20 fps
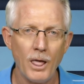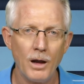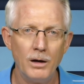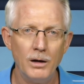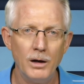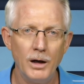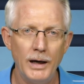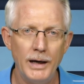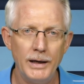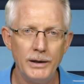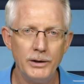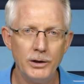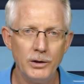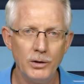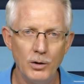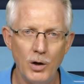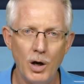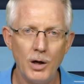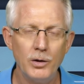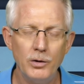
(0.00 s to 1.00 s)
uh, did
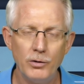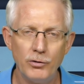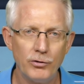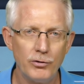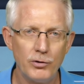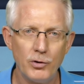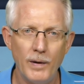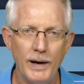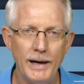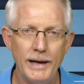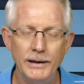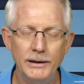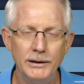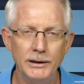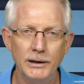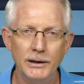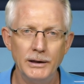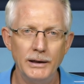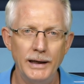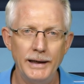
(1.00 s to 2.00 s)
not destroy
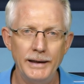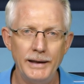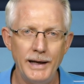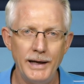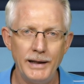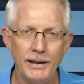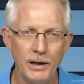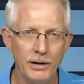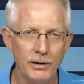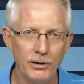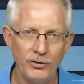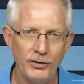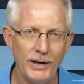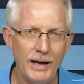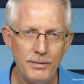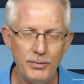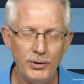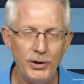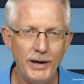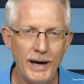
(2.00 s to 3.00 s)
that, And the same
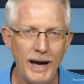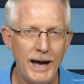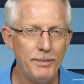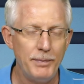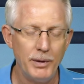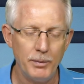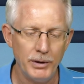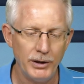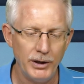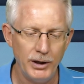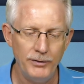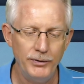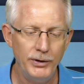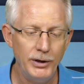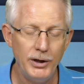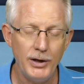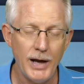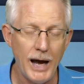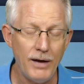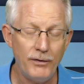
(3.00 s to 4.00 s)
thing happened, but even
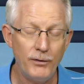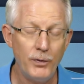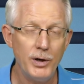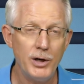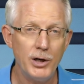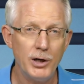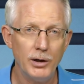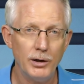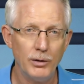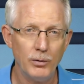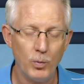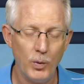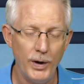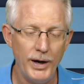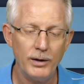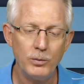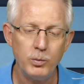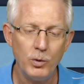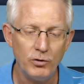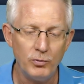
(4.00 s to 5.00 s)
in Africa, where
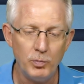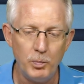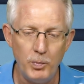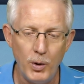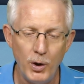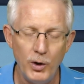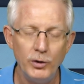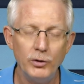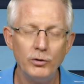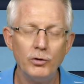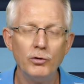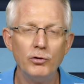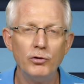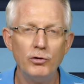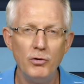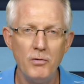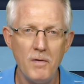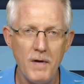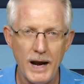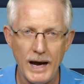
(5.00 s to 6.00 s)
it was burnt
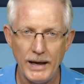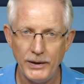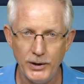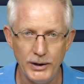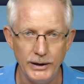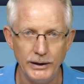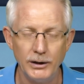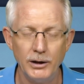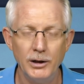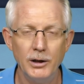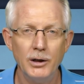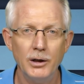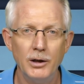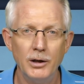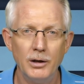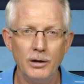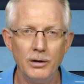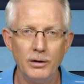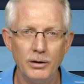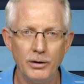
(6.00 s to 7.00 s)
to nothing,
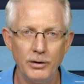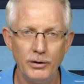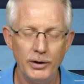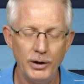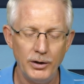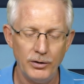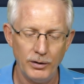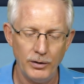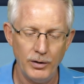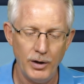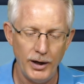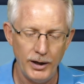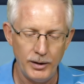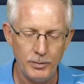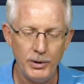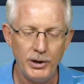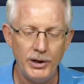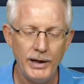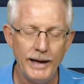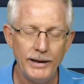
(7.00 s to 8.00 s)
the, it
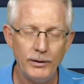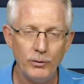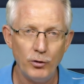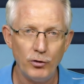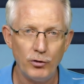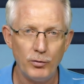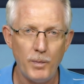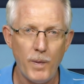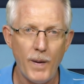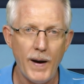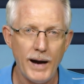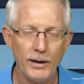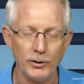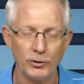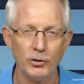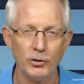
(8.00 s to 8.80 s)
began to sprout